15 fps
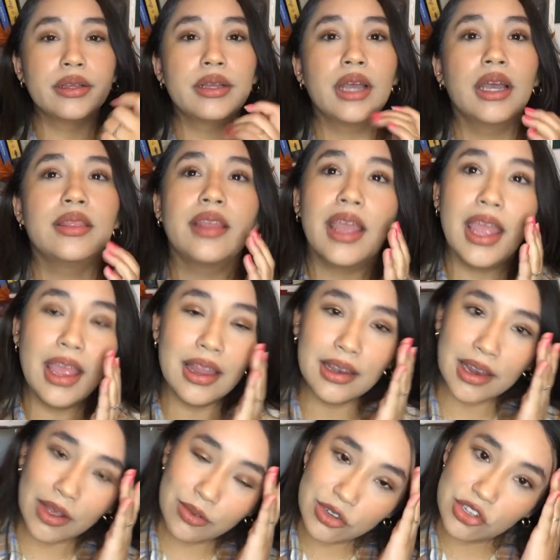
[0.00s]
At the end,
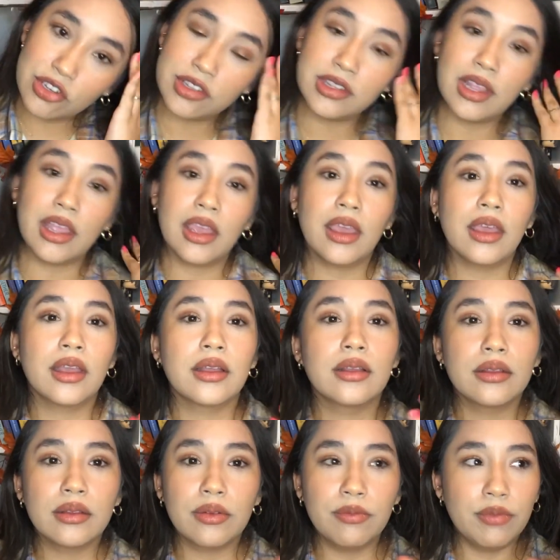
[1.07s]
I was just like
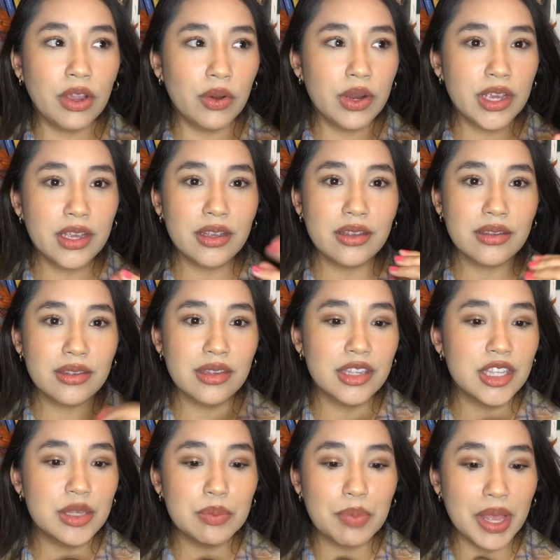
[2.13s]
very
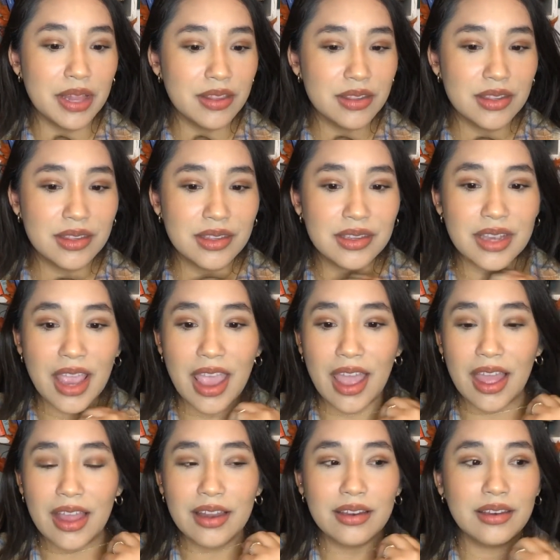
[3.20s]
suspensed
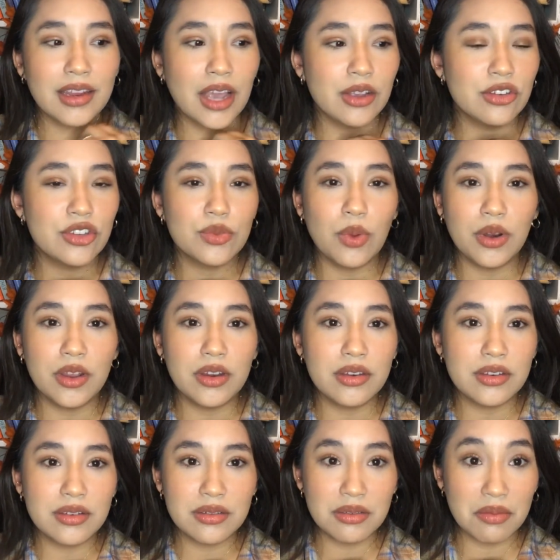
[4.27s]
and I just
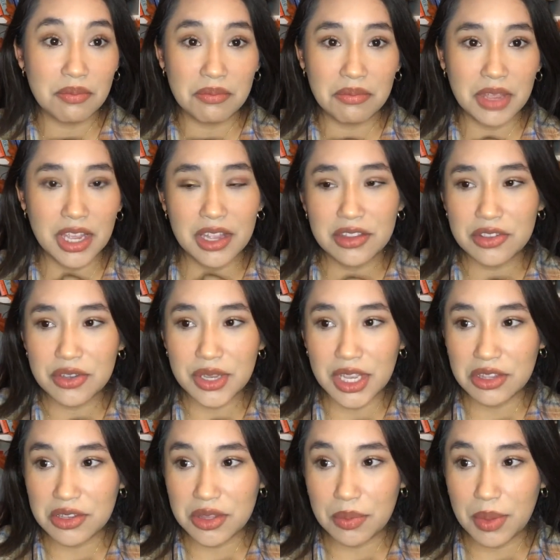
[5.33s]
wanted it to get
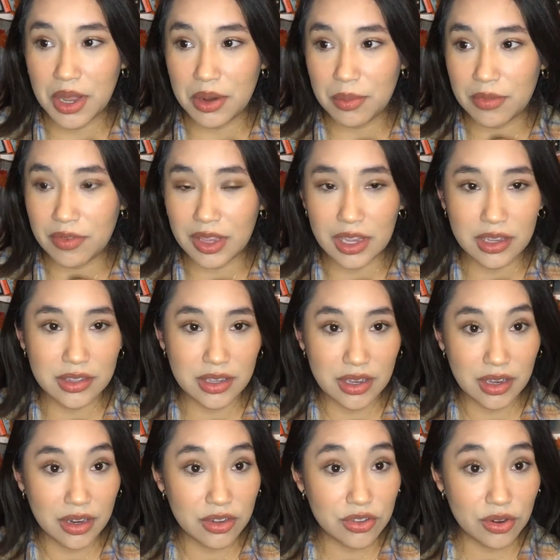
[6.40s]
to the bottom of it. Is he
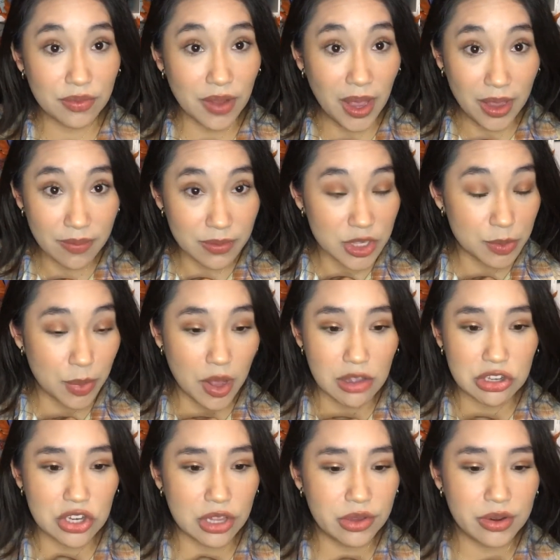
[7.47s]
gonna survive? Is Paul
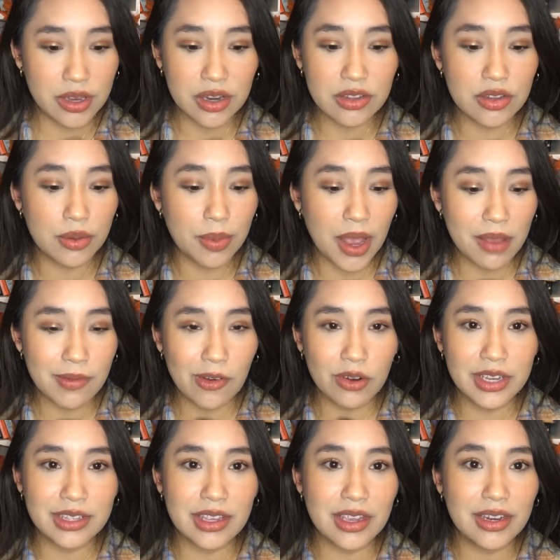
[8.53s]
Sheldon gonna survive or
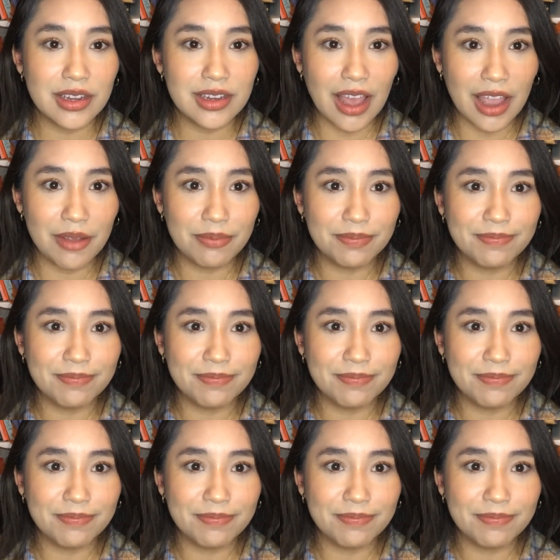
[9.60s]
is he gonna die?